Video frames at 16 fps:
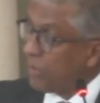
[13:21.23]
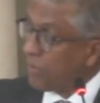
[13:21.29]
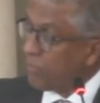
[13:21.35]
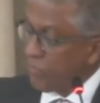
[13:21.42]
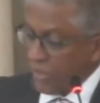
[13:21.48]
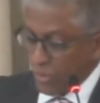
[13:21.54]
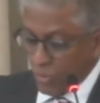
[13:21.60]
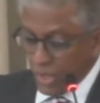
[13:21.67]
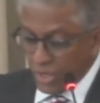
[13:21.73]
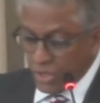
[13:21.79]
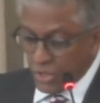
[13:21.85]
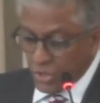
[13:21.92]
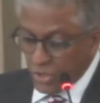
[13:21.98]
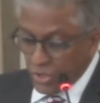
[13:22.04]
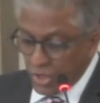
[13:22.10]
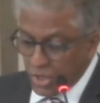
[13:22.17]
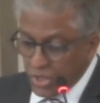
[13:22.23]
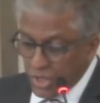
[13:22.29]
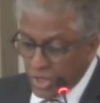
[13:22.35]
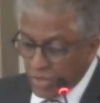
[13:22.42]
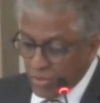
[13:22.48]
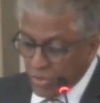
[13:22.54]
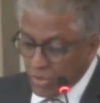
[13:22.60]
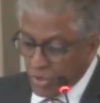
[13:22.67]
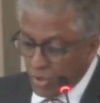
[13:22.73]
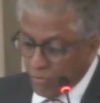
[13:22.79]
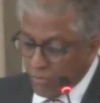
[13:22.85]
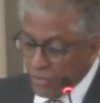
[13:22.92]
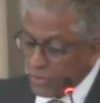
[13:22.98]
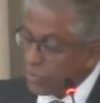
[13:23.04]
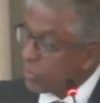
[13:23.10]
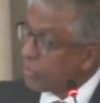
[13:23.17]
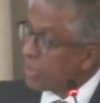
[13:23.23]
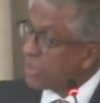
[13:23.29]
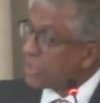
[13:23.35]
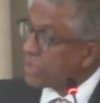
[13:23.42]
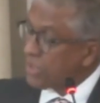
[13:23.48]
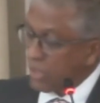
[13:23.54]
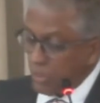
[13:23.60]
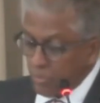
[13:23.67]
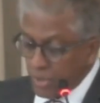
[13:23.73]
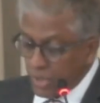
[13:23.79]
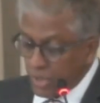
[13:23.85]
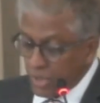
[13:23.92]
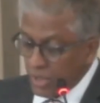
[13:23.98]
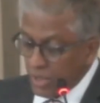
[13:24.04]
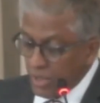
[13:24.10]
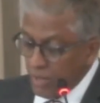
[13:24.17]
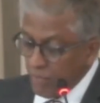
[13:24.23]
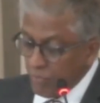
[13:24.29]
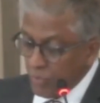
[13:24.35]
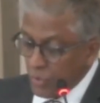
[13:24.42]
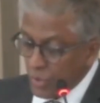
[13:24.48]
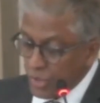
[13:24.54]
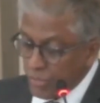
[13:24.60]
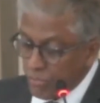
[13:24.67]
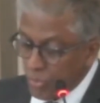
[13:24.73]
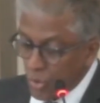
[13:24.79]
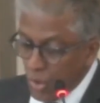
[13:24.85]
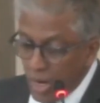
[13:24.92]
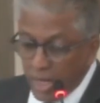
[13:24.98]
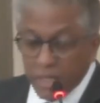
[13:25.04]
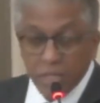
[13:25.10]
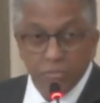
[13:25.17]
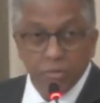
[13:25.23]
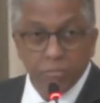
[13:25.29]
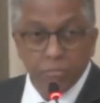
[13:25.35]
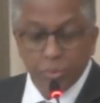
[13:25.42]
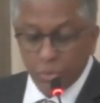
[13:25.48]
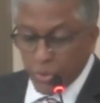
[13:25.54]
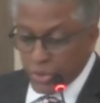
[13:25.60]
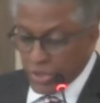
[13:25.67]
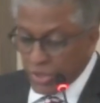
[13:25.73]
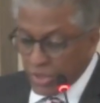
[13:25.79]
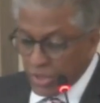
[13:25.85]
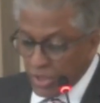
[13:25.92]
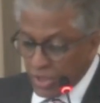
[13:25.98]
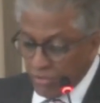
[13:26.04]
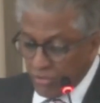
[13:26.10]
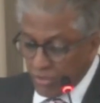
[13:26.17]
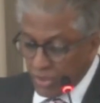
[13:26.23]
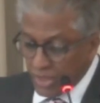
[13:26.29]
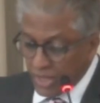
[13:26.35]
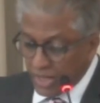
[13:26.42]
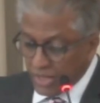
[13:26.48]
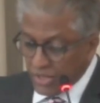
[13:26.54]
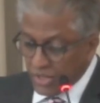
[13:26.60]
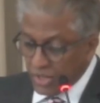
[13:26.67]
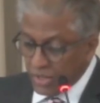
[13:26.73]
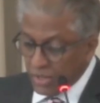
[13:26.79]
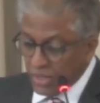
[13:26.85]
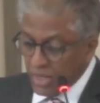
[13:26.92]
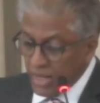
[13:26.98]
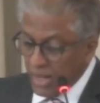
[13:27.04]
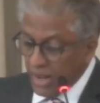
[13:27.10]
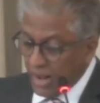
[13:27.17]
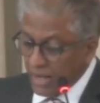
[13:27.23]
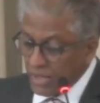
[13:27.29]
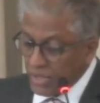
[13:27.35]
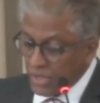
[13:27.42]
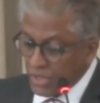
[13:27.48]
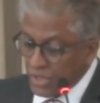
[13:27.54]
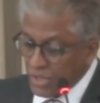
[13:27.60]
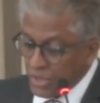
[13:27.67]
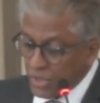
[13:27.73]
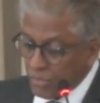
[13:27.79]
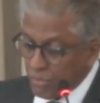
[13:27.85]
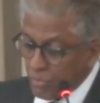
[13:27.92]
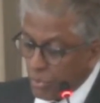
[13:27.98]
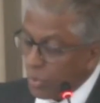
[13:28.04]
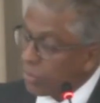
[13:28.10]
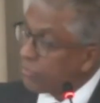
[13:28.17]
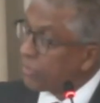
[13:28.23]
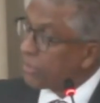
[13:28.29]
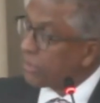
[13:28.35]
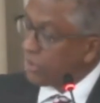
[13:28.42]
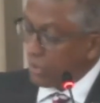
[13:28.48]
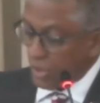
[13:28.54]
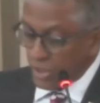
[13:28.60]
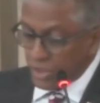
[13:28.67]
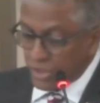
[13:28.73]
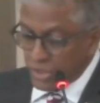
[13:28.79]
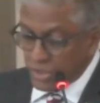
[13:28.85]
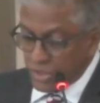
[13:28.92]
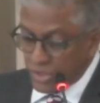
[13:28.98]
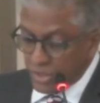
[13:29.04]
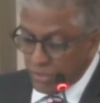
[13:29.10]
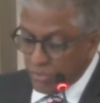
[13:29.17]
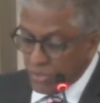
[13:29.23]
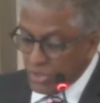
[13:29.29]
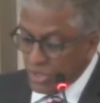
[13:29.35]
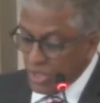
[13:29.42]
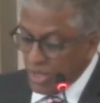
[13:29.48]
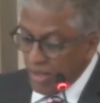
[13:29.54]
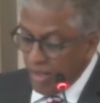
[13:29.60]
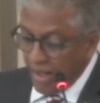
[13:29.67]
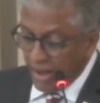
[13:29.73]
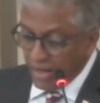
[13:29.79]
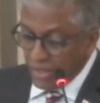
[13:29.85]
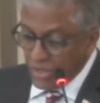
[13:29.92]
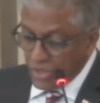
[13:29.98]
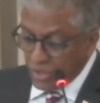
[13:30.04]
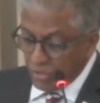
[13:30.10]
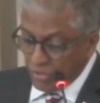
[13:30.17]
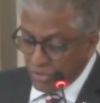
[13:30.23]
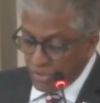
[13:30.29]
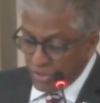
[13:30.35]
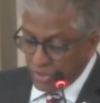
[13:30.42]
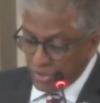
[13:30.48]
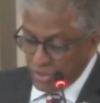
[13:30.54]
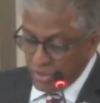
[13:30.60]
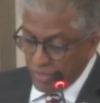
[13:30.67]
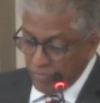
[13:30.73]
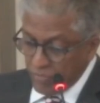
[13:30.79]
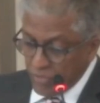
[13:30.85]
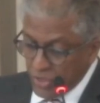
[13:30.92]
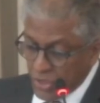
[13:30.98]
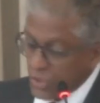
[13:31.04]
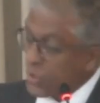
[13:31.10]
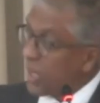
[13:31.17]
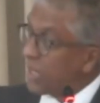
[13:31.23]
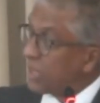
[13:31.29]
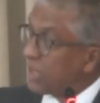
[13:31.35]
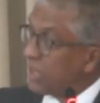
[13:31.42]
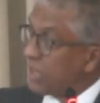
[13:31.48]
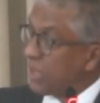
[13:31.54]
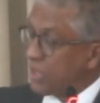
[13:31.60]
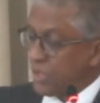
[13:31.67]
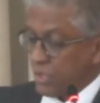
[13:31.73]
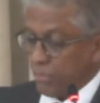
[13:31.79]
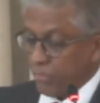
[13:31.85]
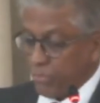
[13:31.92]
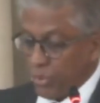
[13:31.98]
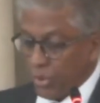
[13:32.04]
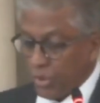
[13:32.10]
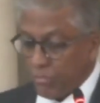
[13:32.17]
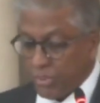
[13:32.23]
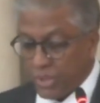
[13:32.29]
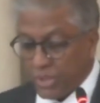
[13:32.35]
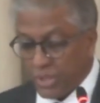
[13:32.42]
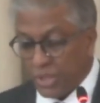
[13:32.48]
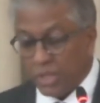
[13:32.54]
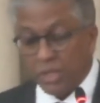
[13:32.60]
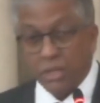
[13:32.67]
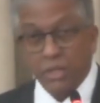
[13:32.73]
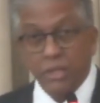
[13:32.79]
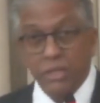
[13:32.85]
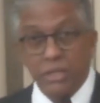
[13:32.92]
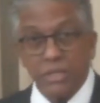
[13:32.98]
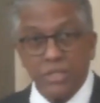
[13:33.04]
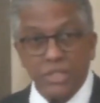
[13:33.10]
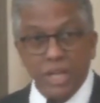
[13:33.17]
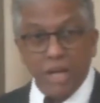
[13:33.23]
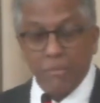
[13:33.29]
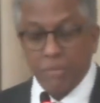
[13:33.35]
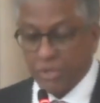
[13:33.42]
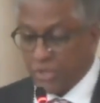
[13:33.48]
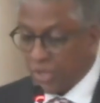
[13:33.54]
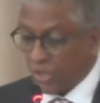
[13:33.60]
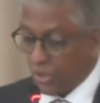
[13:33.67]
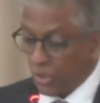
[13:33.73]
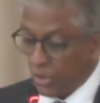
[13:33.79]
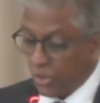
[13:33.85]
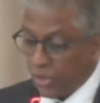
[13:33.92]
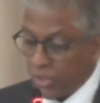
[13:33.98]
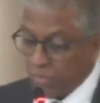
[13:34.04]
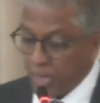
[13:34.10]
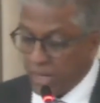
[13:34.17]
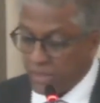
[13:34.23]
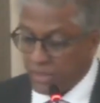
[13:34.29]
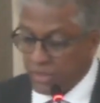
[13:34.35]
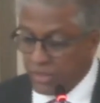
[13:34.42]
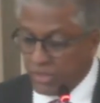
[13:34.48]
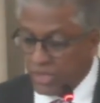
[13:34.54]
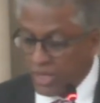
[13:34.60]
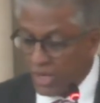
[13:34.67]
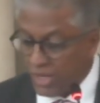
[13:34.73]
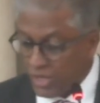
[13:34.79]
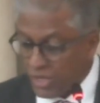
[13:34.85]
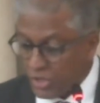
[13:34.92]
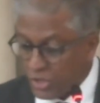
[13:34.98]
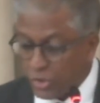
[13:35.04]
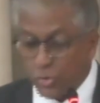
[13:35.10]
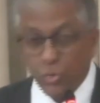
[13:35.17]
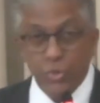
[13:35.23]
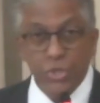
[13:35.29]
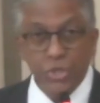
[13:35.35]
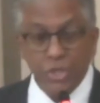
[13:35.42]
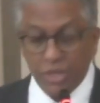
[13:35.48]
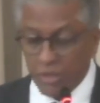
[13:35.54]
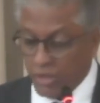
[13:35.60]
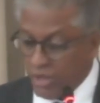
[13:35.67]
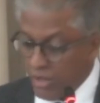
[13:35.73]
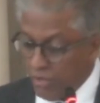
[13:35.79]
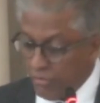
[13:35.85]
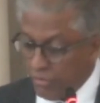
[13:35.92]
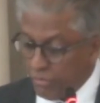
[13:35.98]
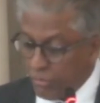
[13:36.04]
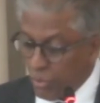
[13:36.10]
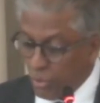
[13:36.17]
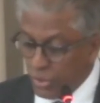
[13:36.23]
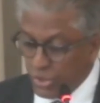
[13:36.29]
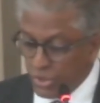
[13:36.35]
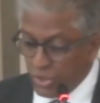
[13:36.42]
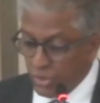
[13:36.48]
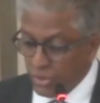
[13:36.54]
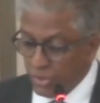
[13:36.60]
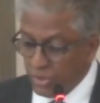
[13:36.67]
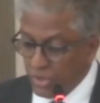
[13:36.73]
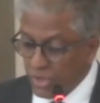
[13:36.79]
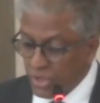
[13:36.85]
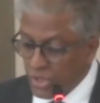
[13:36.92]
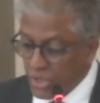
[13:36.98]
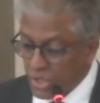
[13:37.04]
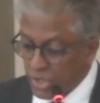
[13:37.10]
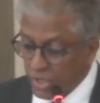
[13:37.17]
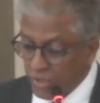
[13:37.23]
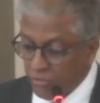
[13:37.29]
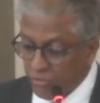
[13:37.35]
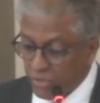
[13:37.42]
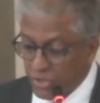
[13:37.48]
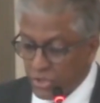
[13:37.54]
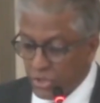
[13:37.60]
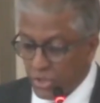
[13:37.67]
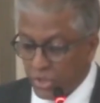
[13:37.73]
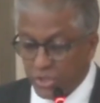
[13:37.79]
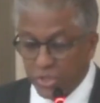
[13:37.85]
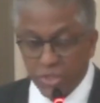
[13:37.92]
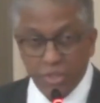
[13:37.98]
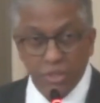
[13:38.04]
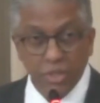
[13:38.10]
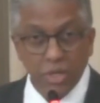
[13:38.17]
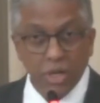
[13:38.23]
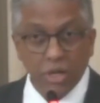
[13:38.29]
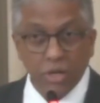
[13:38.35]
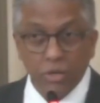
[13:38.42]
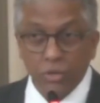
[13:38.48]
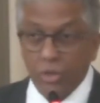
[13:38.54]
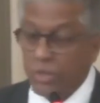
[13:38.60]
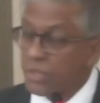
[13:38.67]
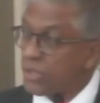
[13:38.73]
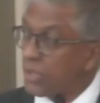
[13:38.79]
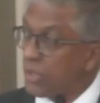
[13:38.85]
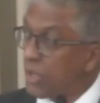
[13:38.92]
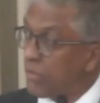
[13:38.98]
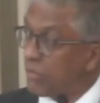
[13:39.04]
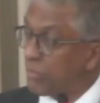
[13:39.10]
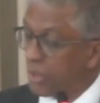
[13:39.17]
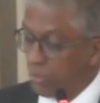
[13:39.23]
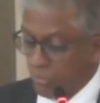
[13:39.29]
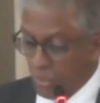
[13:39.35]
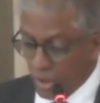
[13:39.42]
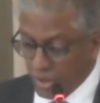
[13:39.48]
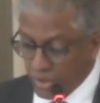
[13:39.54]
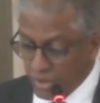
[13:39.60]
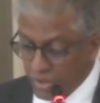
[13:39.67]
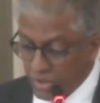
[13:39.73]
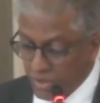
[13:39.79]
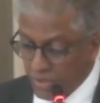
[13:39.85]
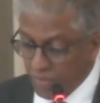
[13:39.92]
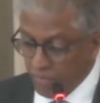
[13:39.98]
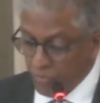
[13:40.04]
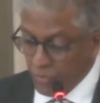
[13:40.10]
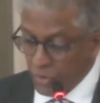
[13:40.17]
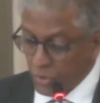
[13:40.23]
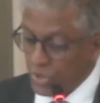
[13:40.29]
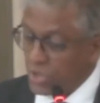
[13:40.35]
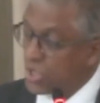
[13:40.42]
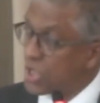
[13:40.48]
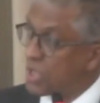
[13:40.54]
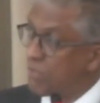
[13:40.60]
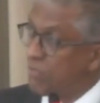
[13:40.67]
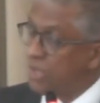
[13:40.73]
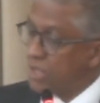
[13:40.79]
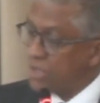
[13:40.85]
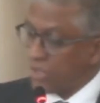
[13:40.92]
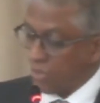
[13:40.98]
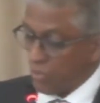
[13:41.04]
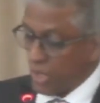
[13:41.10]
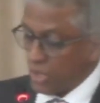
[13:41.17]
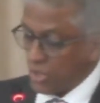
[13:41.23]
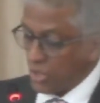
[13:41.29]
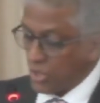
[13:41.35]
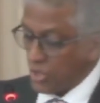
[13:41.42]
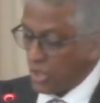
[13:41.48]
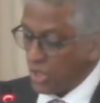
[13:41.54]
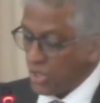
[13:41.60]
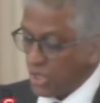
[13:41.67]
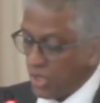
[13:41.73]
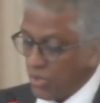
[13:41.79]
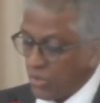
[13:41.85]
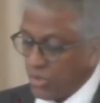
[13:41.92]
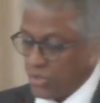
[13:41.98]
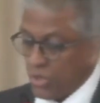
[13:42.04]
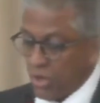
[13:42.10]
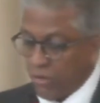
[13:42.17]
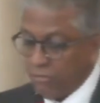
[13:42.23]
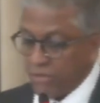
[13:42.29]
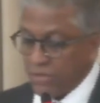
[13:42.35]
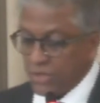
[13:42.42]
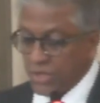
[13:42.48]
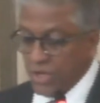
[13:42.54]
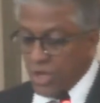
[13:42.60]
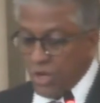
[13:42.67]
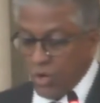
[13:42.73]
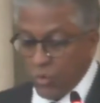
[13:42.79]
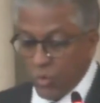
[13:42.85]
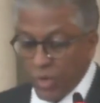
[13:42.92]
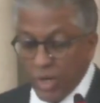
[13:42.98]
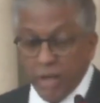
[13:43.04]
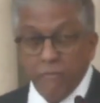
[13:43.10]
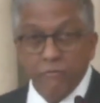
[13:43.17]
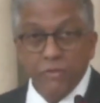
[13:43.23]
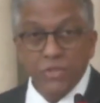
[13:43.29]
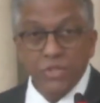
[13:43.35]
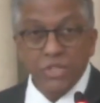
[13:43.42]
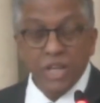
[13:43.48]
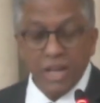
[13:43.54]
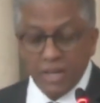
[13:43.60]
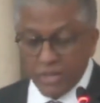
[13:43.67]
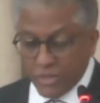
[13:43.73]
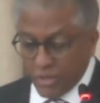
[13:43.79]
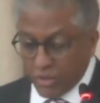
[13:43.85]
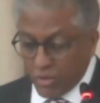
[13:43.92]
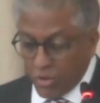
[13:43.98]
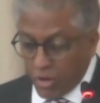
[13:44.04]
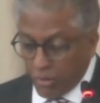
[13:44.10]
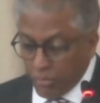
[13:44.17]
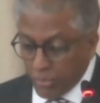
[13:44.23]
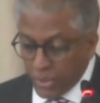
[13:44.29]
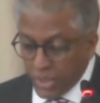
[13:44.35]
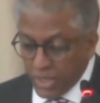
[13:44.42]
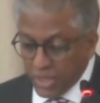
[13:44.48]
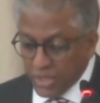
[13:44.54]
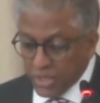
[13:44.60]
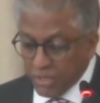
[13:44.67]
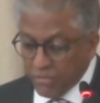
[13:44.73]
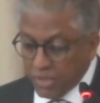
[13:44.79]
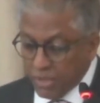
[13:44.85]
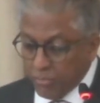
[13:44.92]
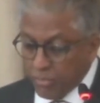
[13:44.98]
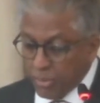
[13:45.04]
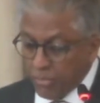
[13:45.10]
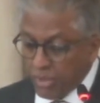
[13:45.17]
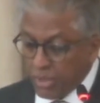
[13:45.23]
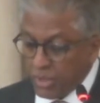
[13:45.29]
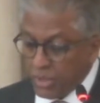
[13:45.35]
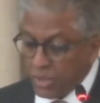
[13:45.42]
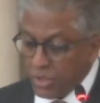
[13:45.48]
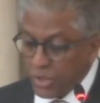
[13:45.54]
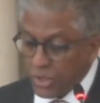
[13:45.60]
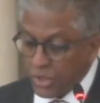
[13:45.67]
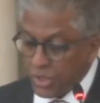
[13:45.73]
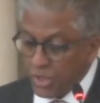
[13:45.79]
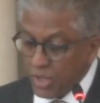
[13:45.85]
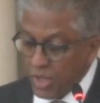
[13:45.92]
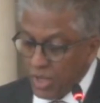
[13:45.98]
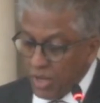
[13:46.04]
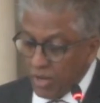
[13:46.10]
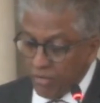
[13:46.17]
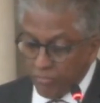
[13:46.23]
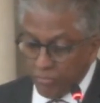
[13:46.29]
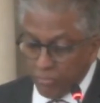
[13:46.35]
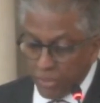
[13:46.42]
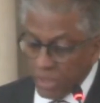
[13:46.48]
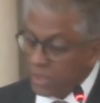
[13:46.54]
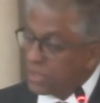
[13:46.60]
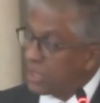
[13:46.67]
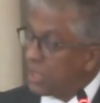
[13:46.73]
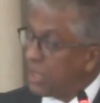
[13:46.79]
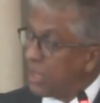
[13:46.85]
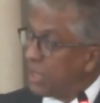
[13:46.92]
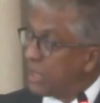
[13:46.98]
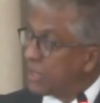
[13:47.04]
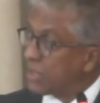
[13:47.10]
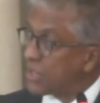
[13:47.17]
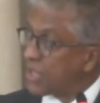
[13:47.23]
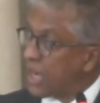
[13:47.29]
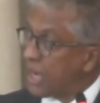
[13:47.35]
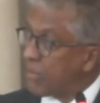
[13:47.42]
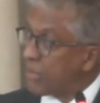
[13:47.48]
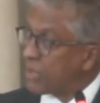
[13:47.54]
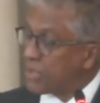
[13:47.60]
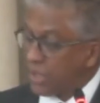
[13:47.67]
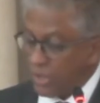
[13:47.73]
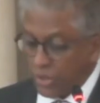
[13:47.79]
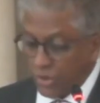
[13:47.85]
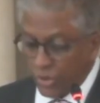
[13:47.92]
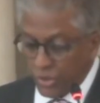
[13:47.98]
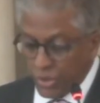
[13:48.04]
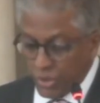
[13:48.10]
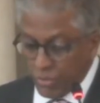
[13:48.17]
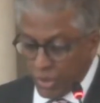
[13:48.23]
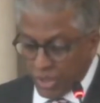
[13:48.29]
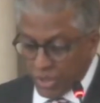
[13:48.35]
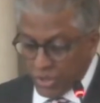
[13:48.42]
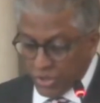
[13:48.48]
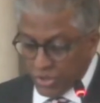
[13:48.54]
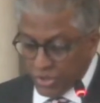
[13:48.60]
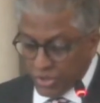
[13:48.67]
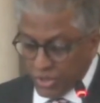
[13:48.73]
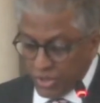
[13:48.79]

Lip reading: The Registrar General's Office remains committed to its proactive approach in delivering excellent ICT support for the CROSS systems and services. Strengthening this support, particularly in cybersecurity matters, is crucial for bolstering the digital infrastructure across government bodies. To achieve this, the Registrar General's Office will emphasize a comprehensive implementation of multi-layered cybersecurity measures.